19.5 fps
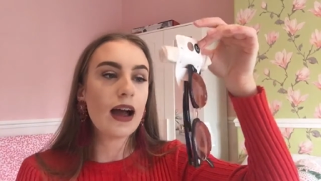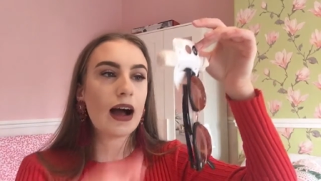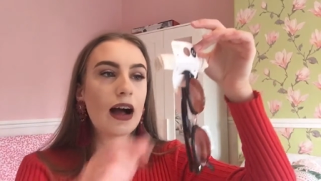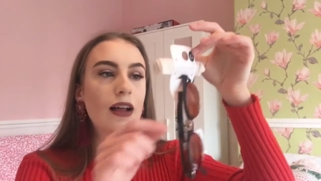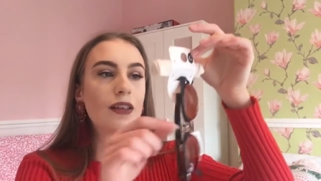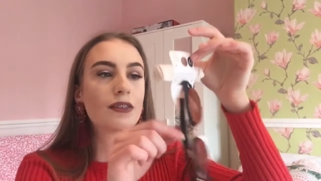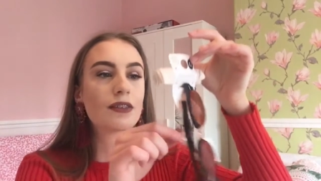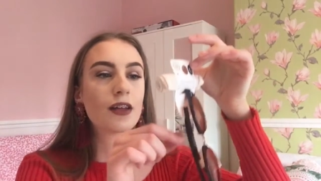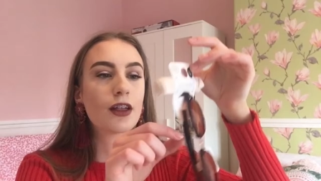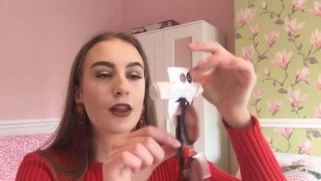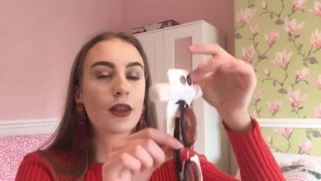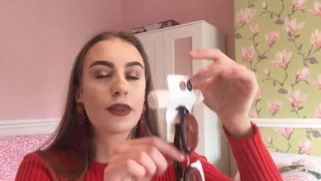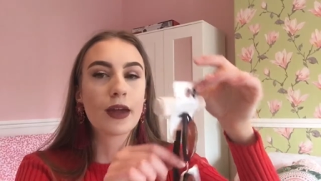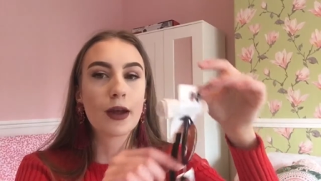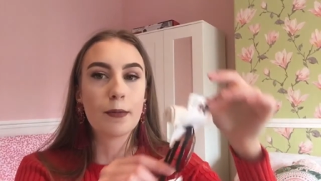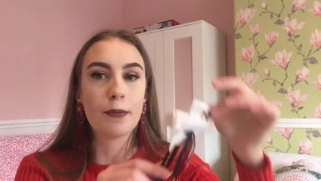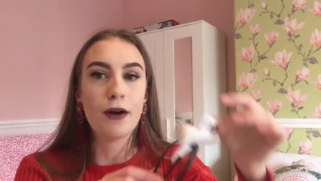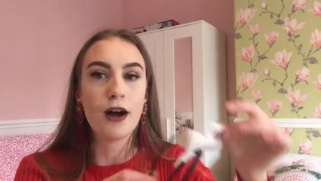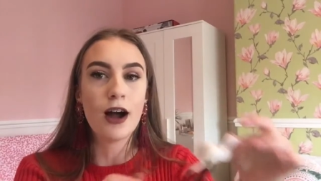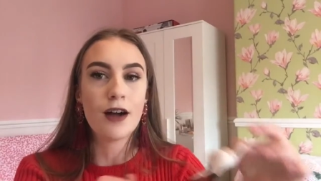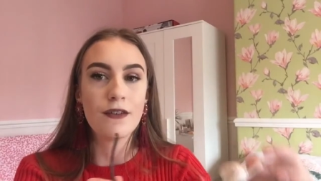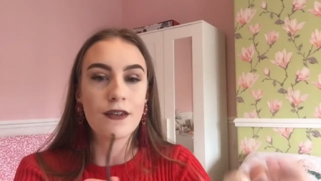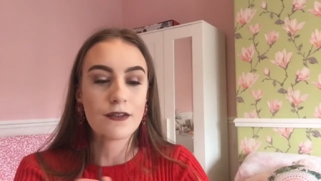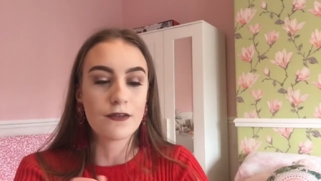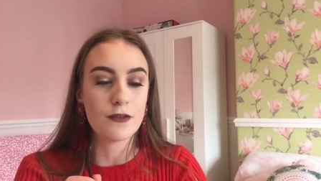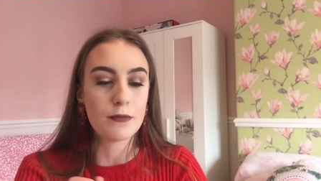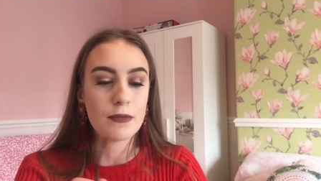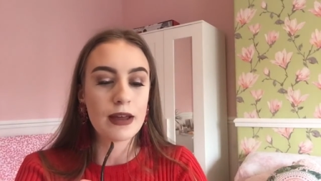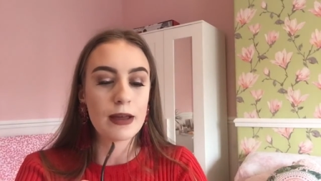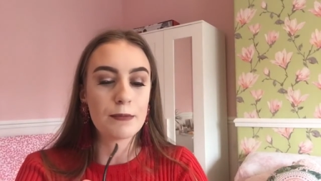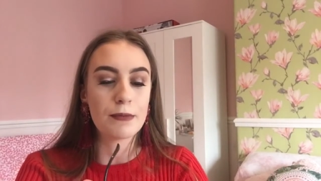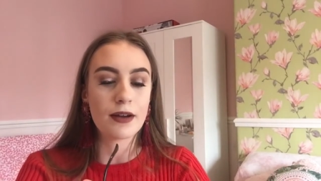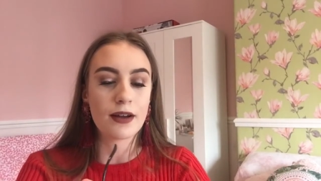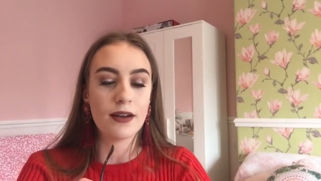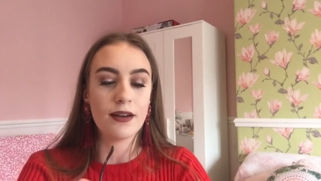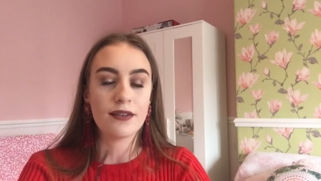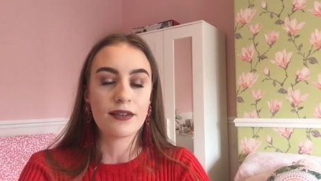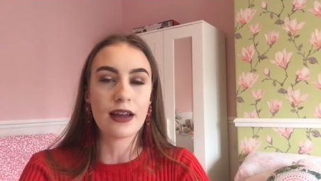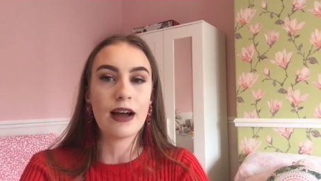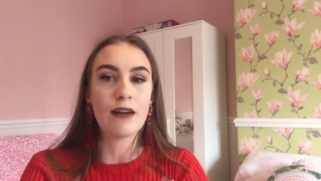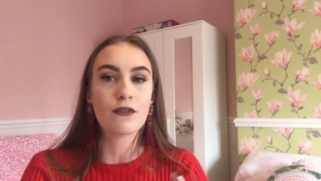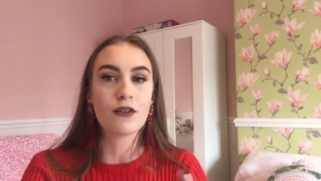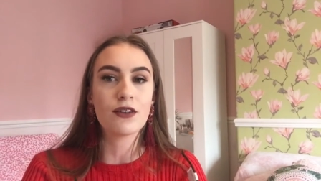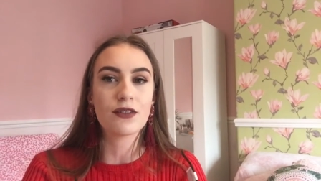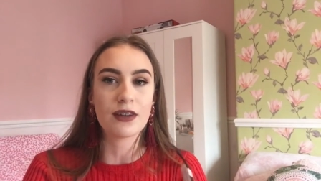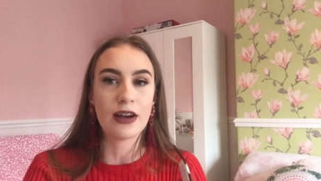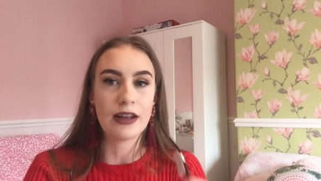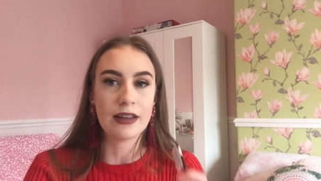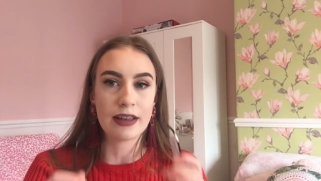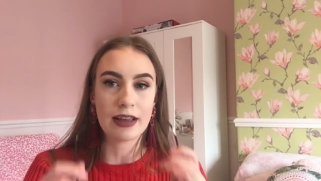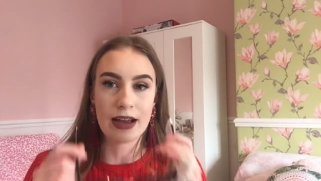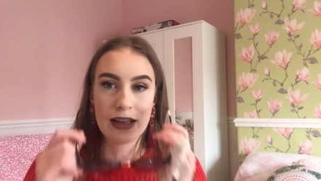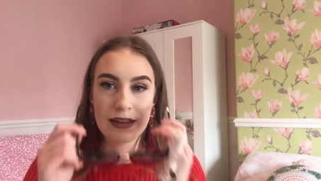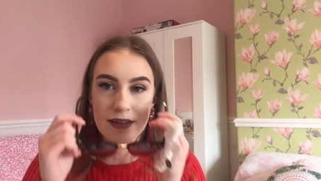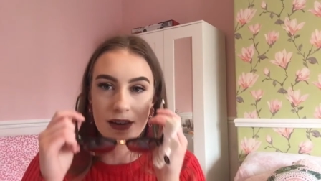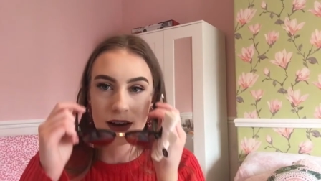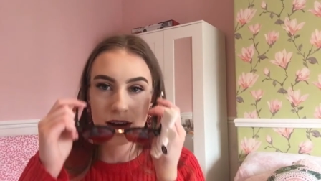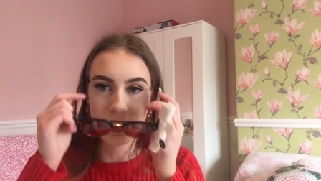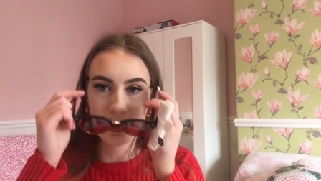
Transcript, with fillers: and they are perfect for me because I've got a tiny head.